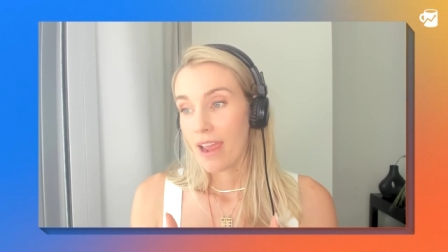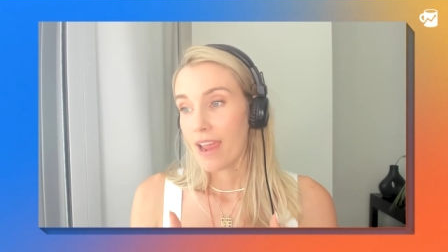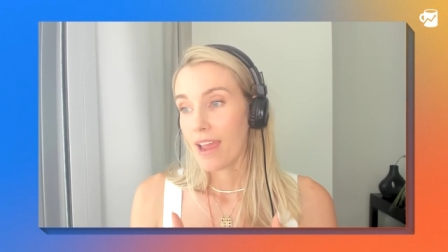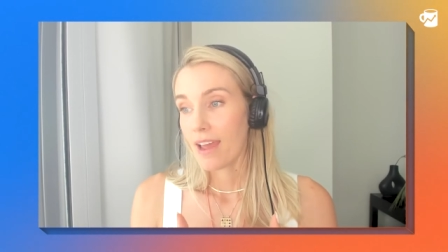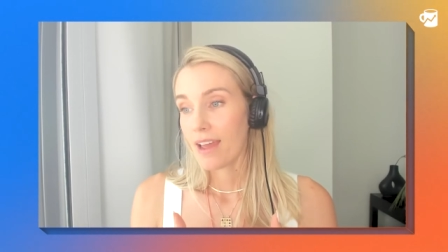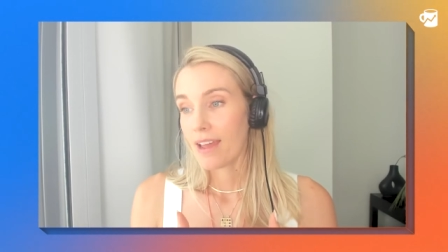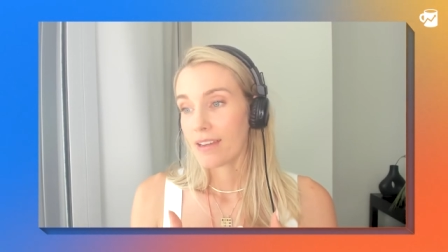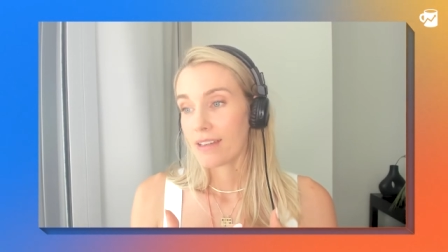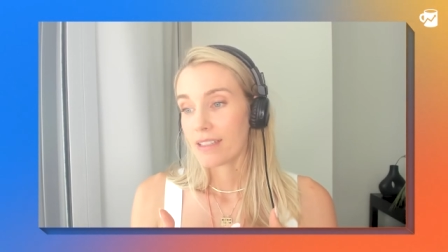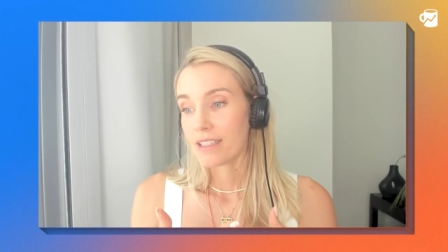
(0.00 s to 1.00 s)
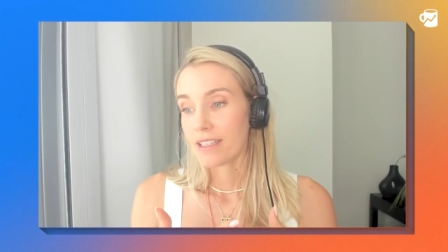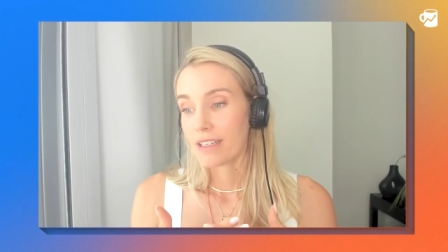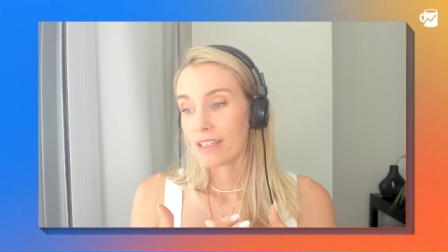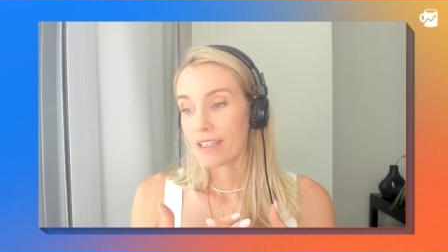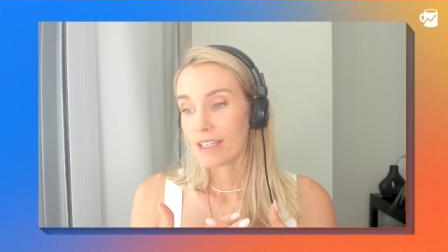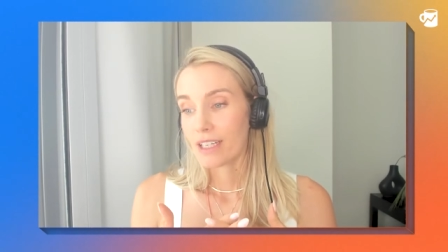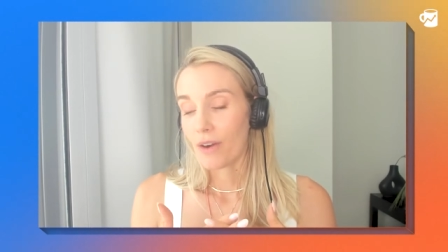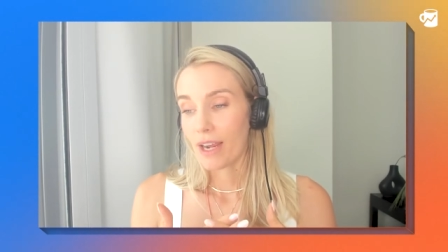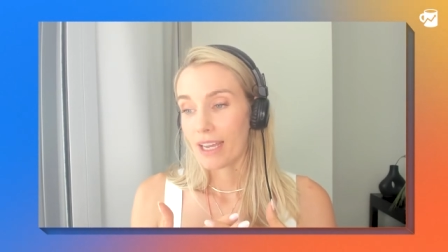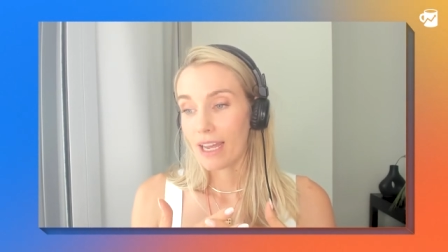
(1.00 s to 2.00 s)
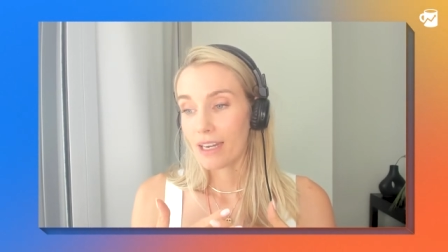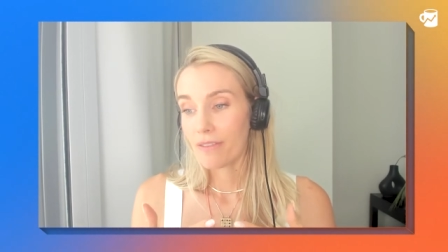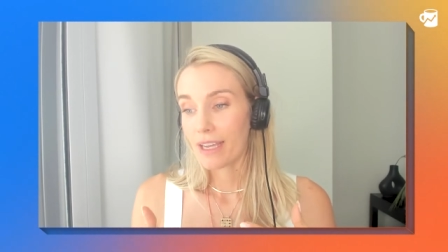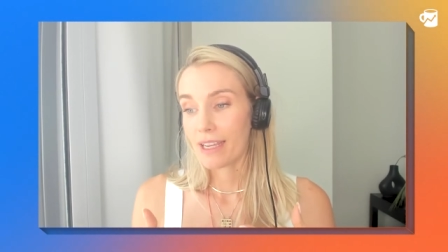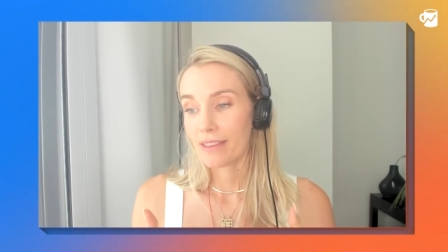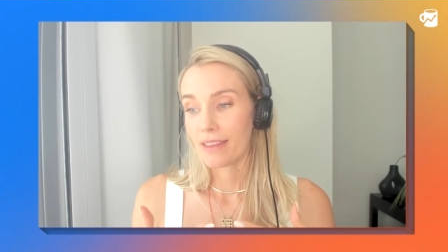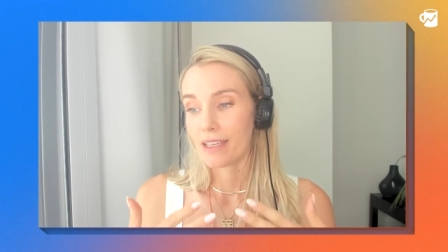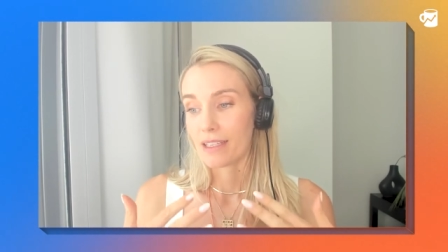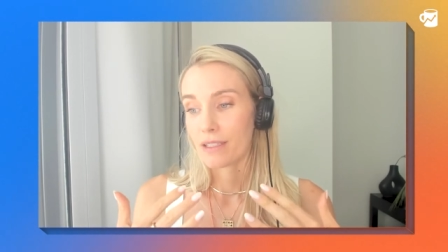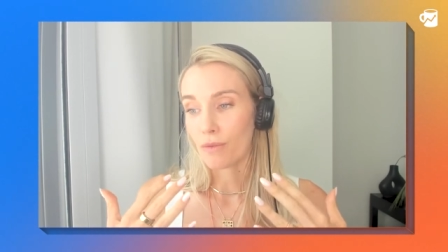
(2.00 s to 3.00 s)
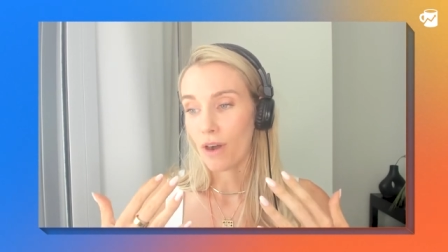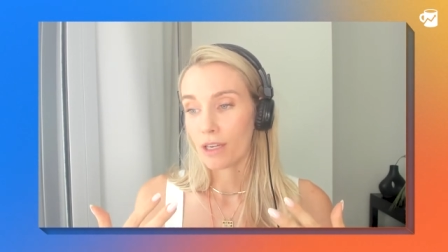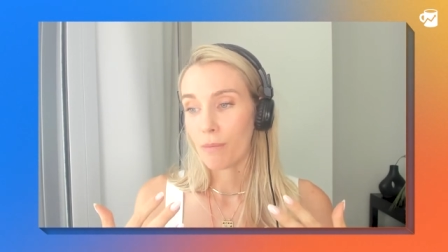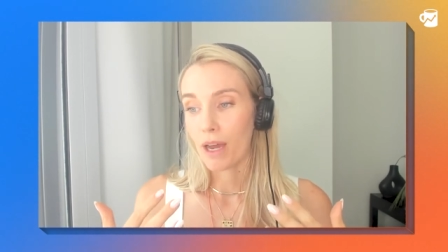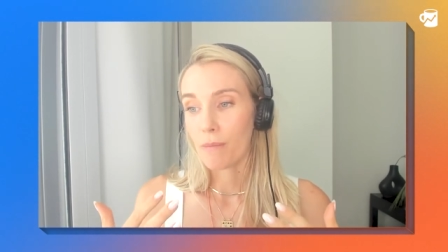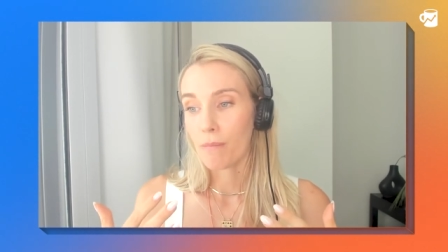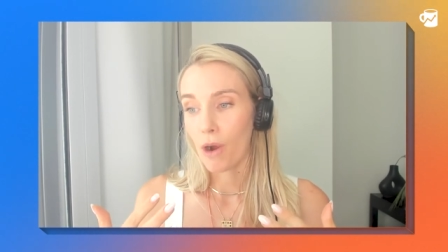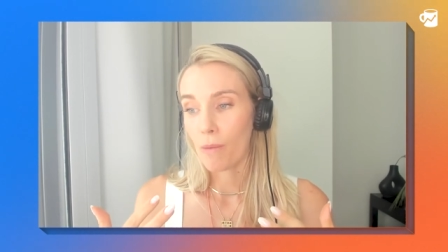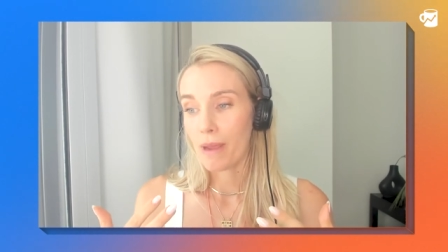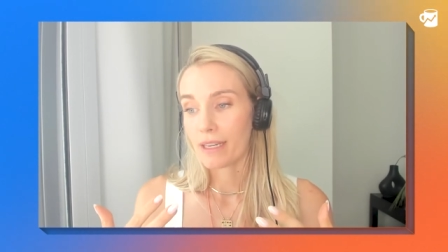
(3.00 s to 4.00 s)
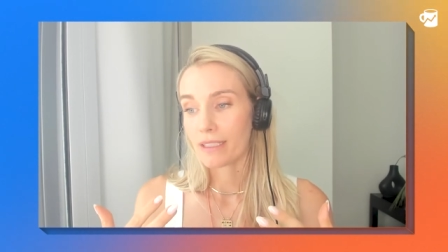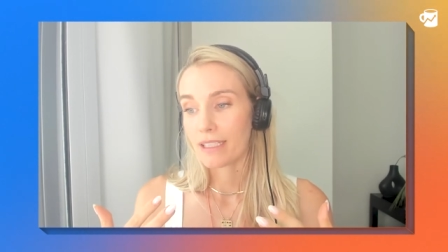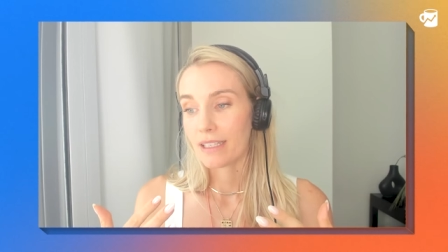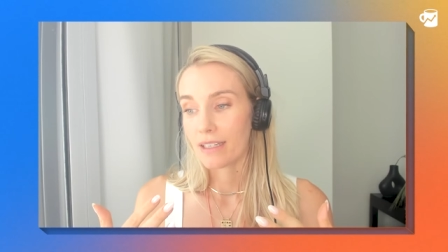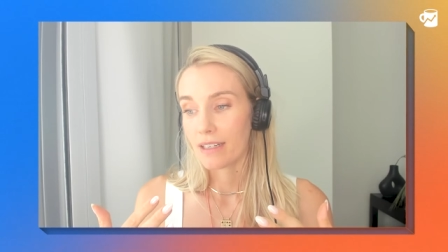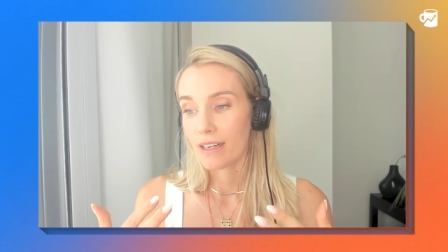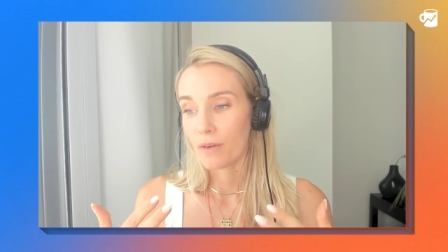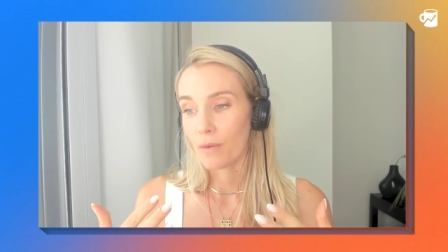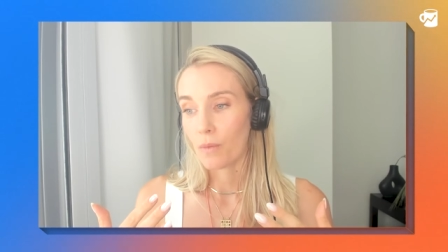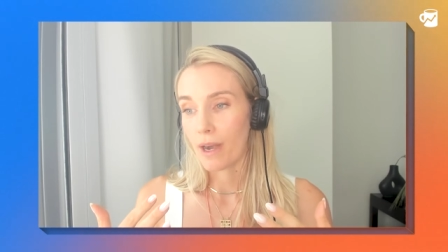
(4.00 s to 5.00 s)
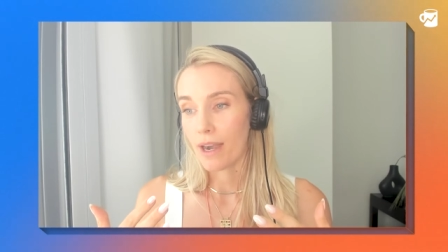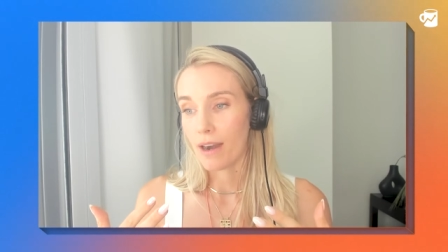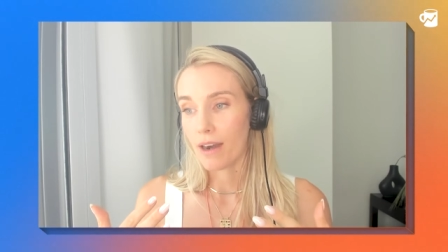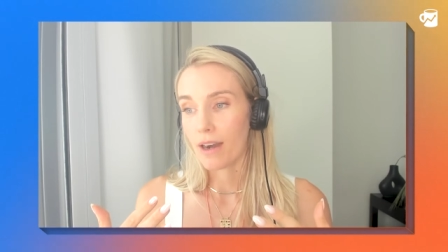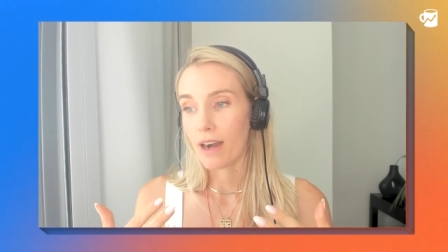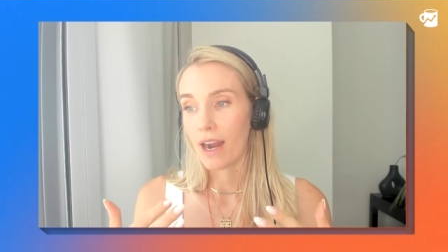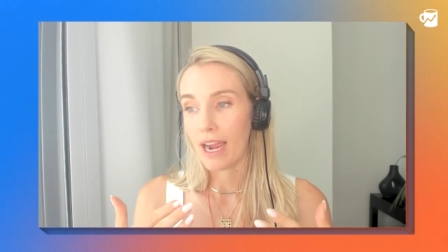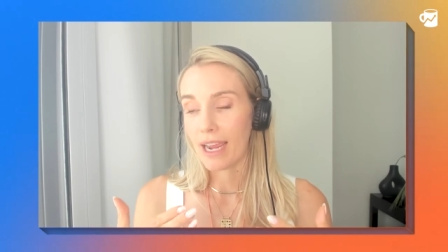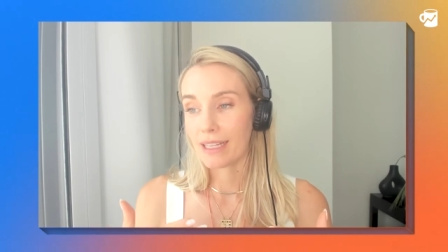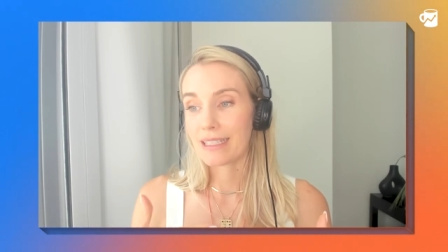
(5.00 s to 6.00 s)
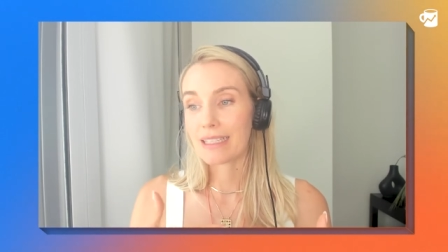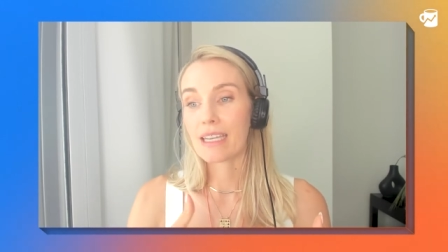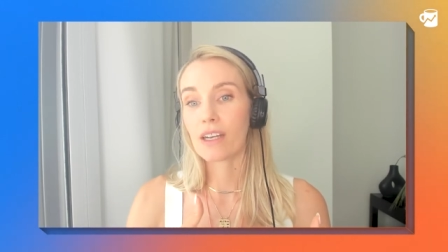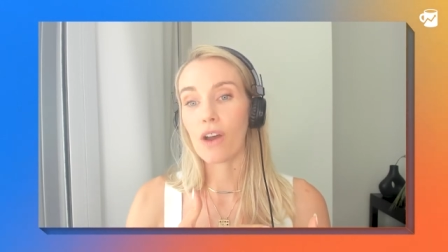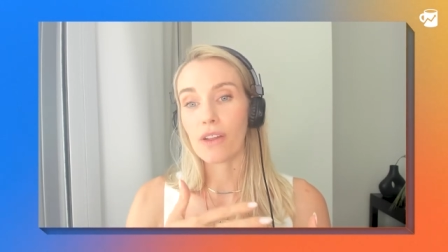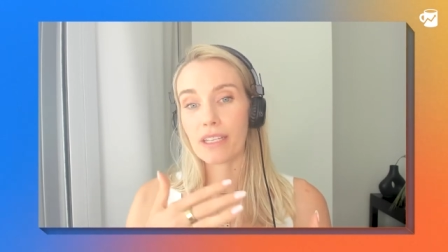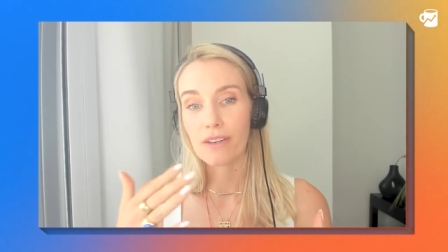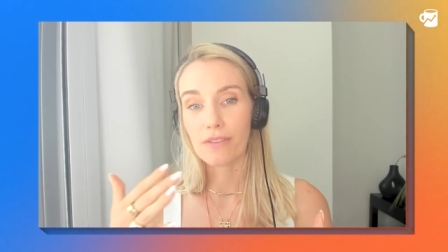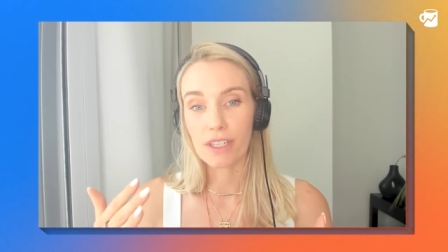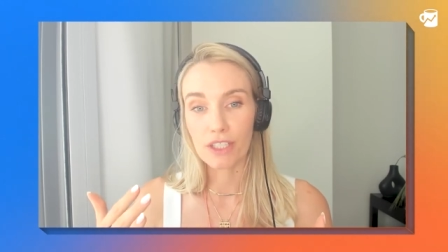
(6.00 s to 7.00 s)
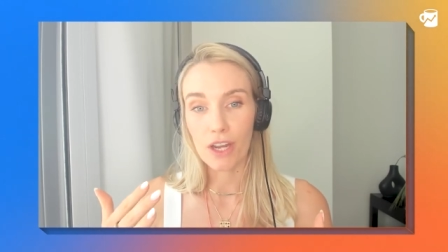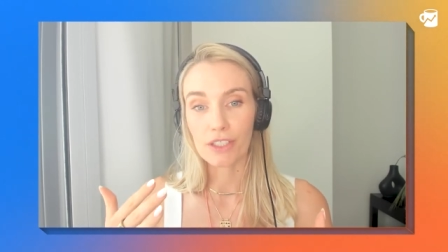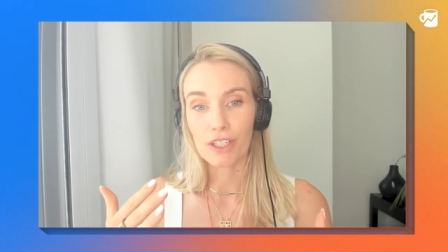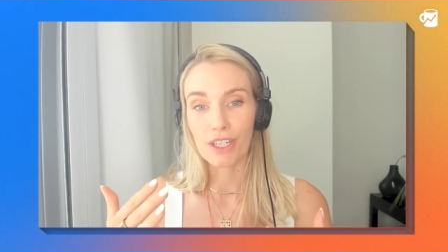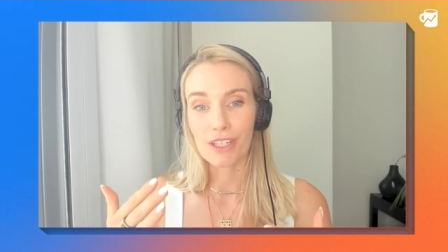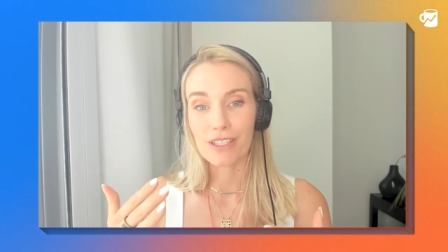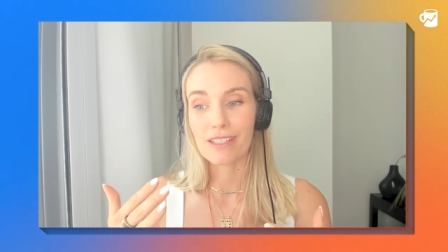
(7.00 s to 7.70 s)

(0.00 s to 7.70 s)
And, you know, I kind of hit this rock bottom moment where I had seen all these different doctors.